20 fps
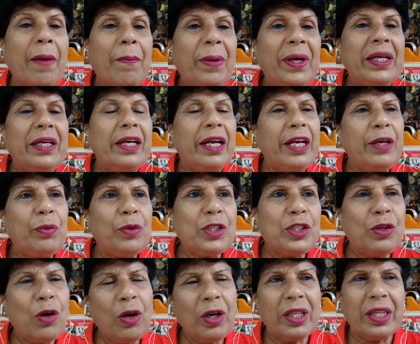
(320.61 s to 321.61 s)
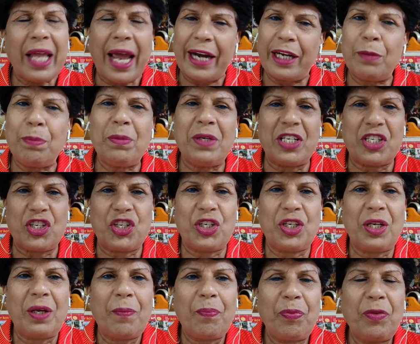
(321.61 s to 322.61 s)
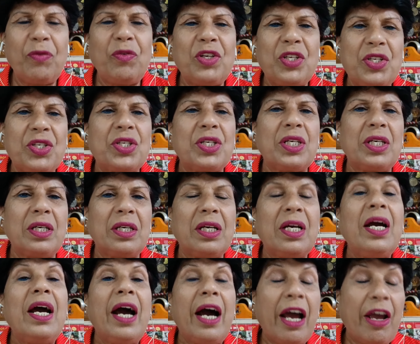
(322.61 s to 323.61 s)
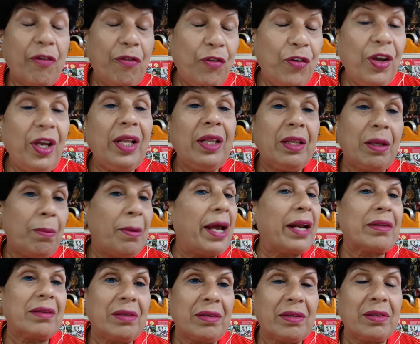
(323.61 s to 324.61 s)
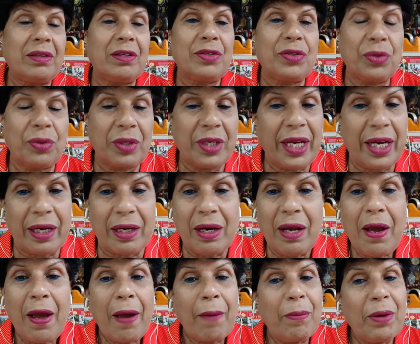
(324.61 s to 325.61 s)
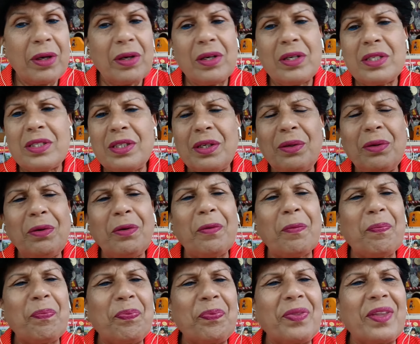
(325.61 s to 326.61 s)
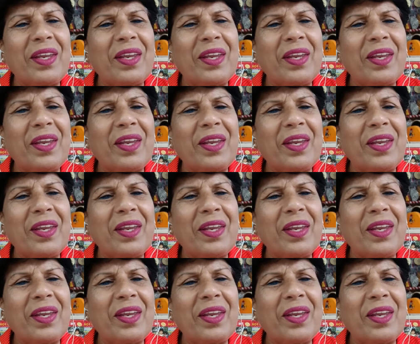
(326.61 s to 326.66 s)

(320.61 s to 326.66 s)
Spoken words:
But it was not that much, which I feel the marathon runner should get. Because, you know,